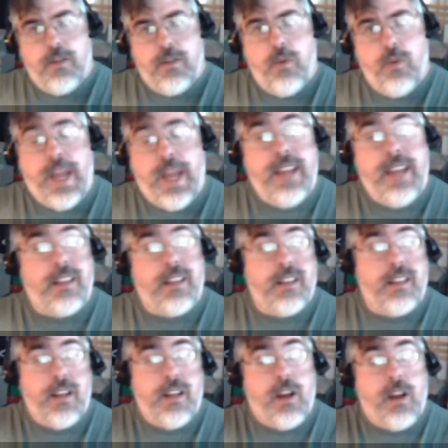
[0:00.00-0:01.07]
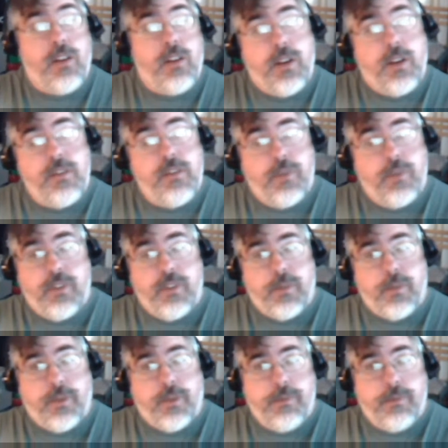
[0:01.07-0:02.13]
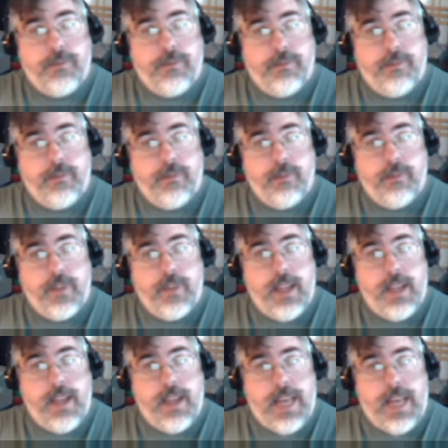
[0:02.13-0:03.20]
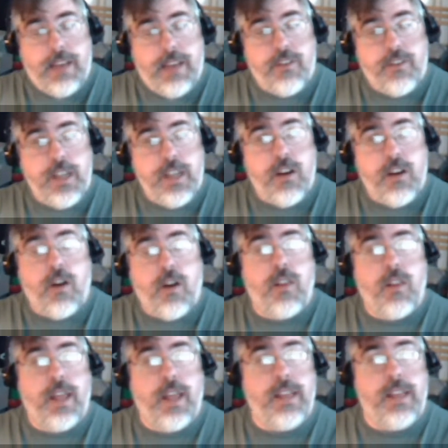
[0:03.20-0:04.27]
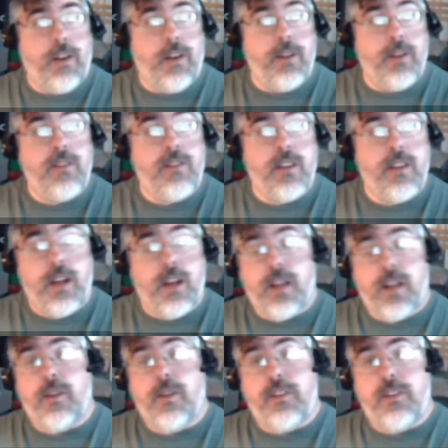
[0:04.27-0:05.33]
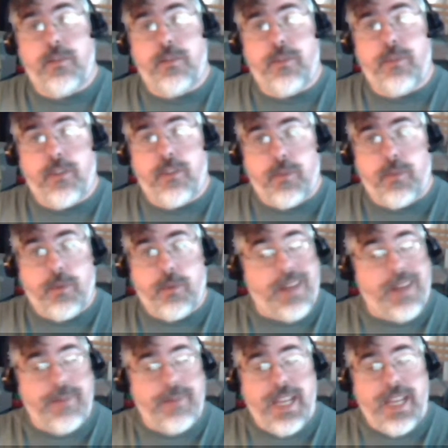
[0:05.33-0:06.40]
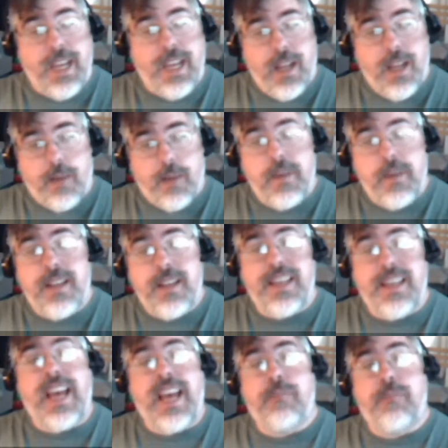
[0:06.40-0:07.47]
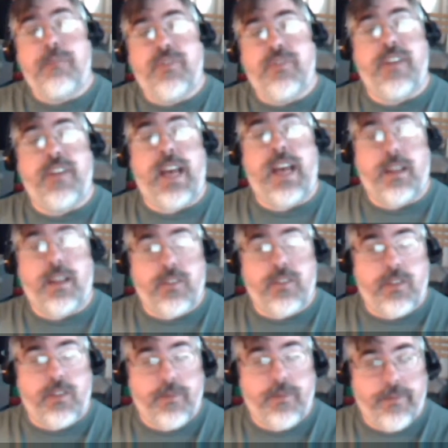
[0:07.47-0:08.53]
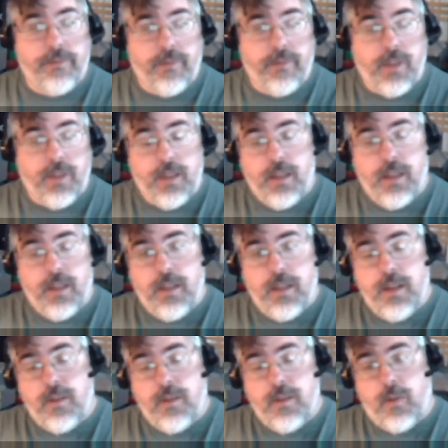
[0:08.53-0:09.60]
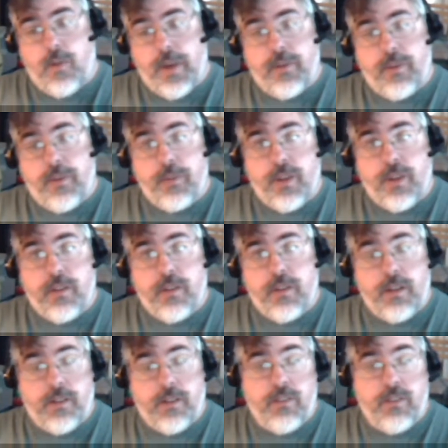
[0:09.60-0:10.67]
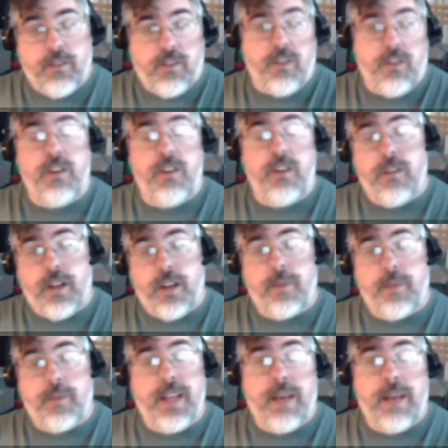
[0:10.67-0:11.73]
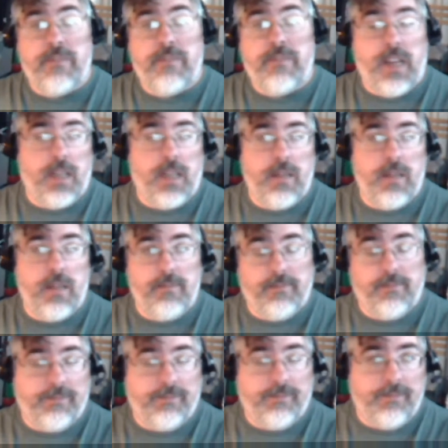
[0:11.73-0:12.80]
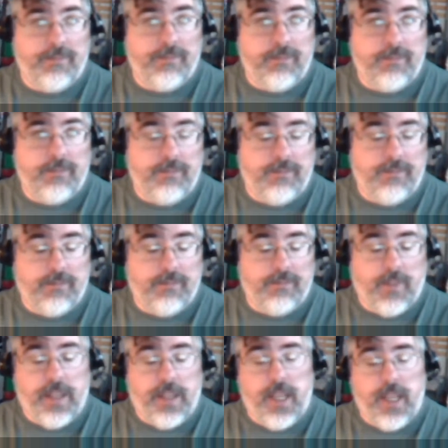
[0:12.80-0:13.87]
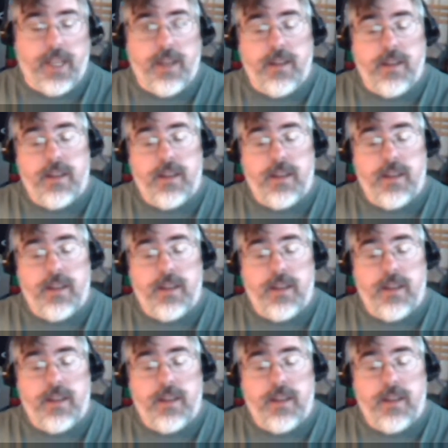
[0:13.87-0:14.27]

who hate the non-aggression principle. They actually call adherence in the non-aggression principle, I'm not making it up, NAP fags. Well, my response to this is screw you, then I'm a NAP fag. Okay?